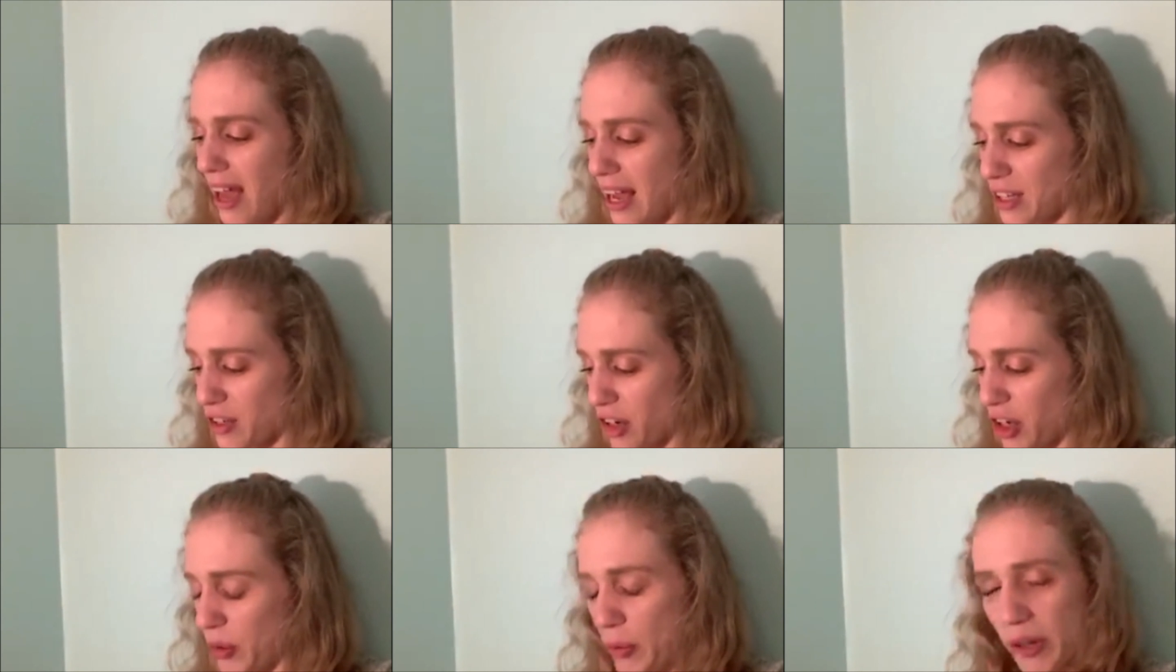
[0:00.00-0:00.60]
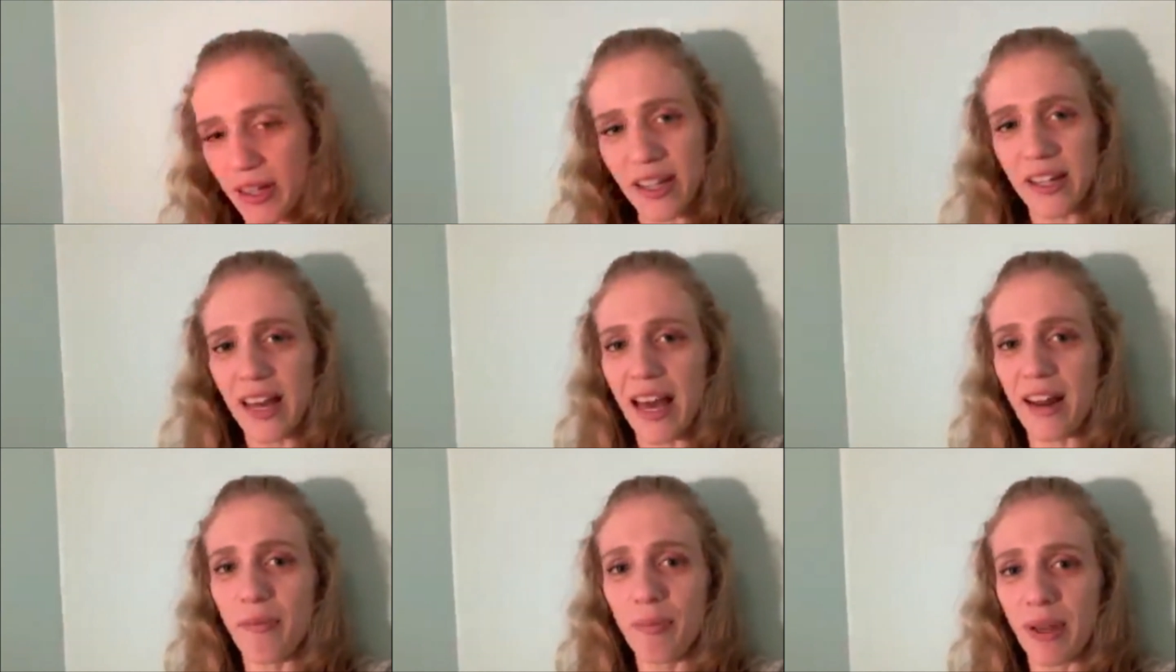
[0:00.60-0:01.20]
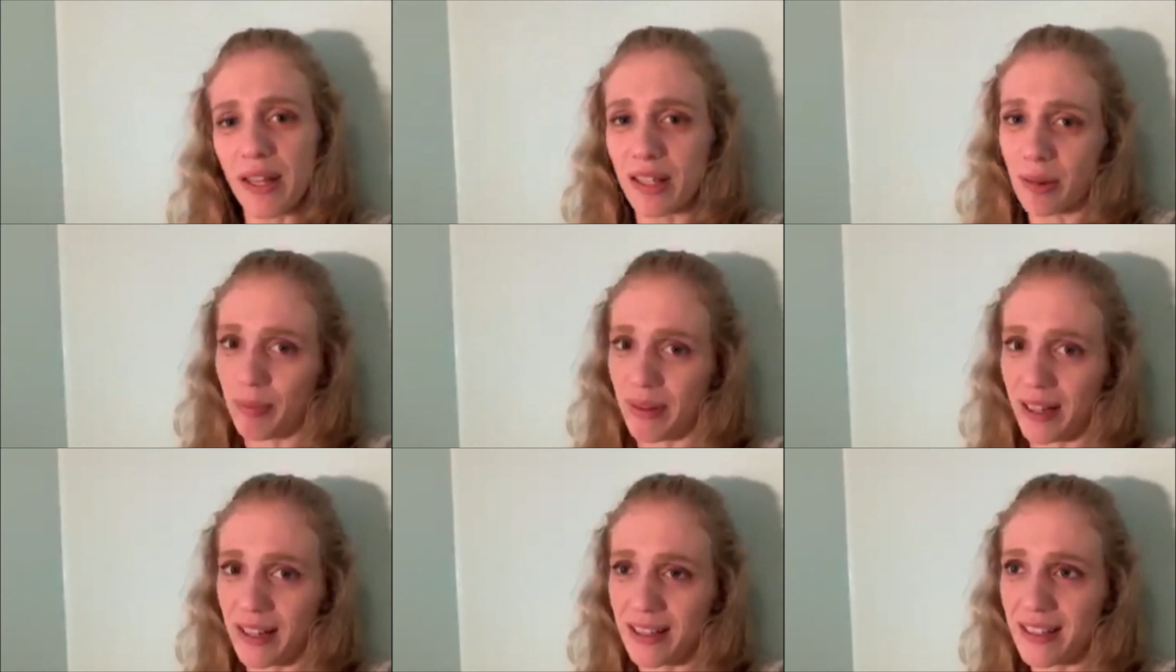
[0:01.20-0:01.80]
I started working at a pizza
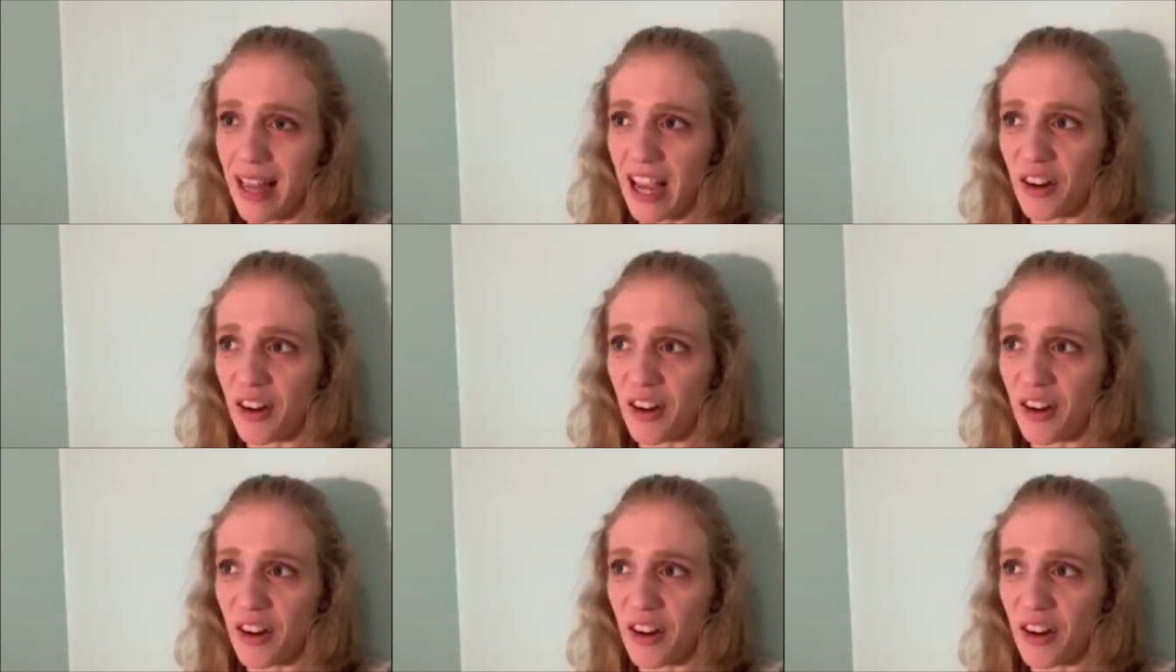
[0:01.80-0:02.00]
place.